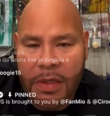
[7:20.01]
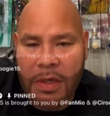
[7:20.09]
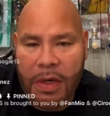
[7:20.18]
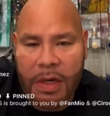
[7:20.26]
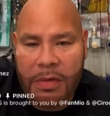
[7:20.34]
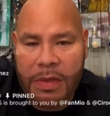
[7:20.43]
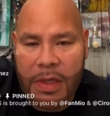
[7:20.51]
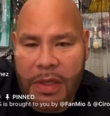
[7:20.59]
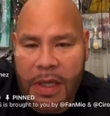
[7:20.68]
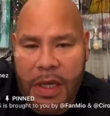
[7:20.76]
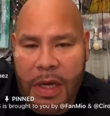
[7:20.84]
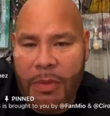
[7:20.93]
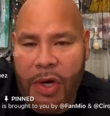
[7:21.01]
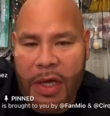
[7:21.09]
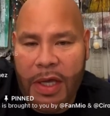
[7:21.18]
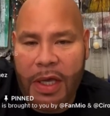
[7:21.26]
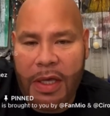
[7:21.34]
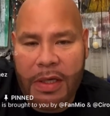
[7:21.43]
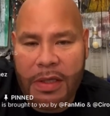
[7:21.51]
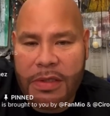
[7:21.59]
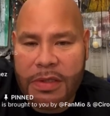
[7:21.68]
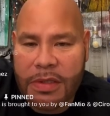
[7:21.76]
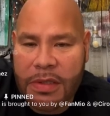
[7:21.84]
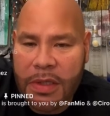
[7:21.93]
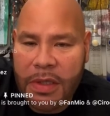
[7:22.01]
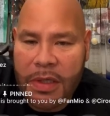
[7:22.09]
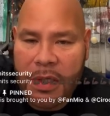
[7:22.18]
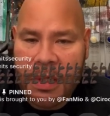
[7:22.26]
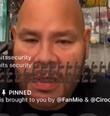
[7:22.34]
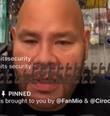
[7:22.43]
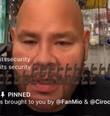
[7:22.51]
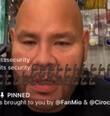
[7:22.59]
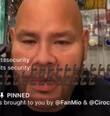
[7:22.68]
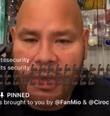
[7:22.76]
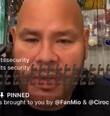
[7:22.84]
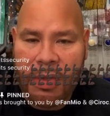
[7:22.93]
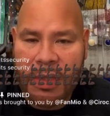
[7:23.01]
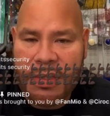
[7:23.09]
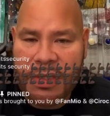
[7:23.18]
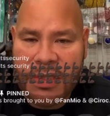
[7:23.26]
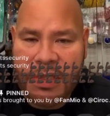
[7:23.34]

you know, they come on here and it's ludicrous.